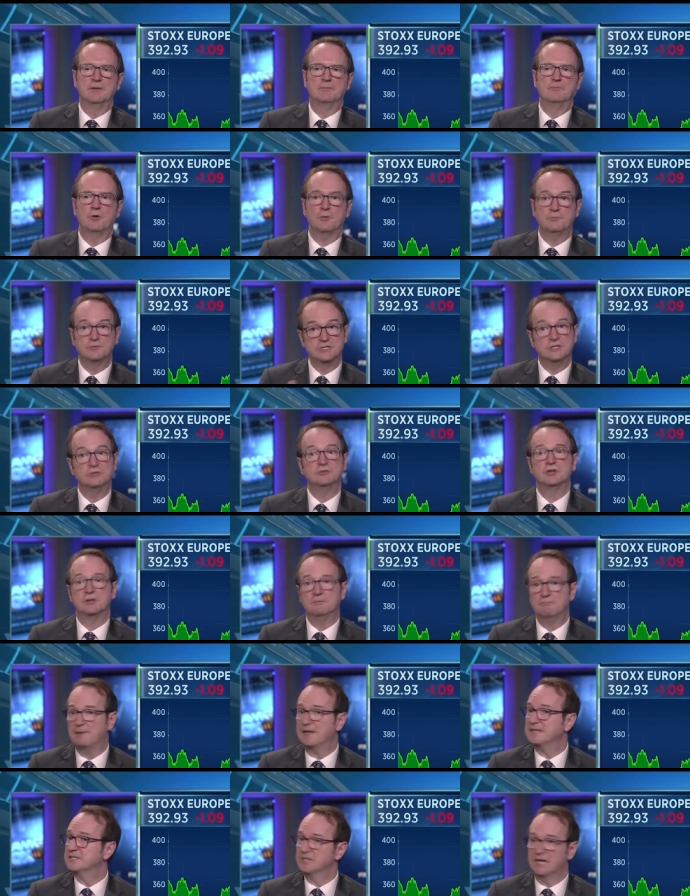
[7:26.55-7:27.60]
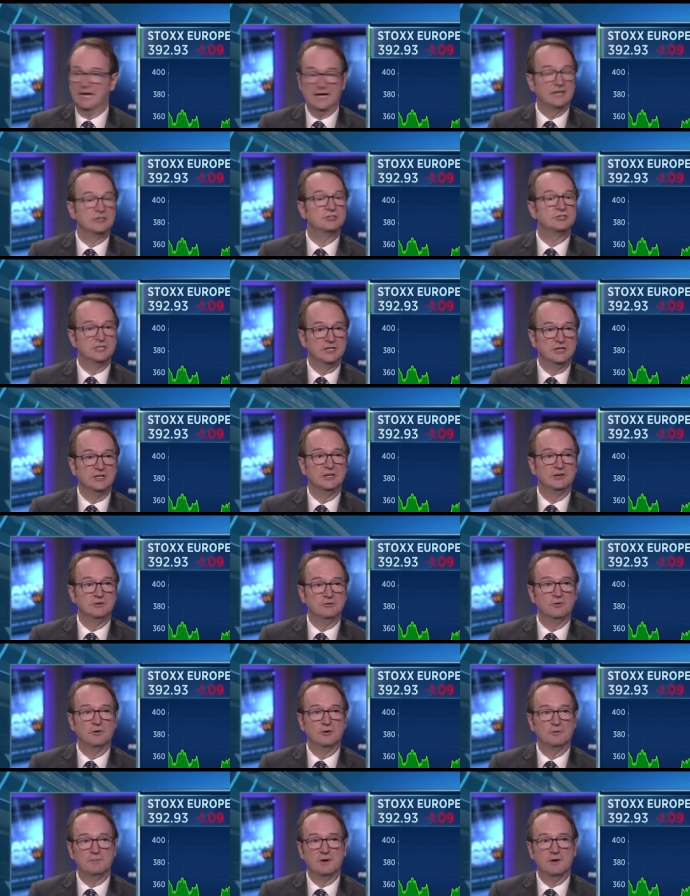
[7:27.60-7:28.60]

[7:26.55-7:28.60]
Property, you're doing better, actually. You've got a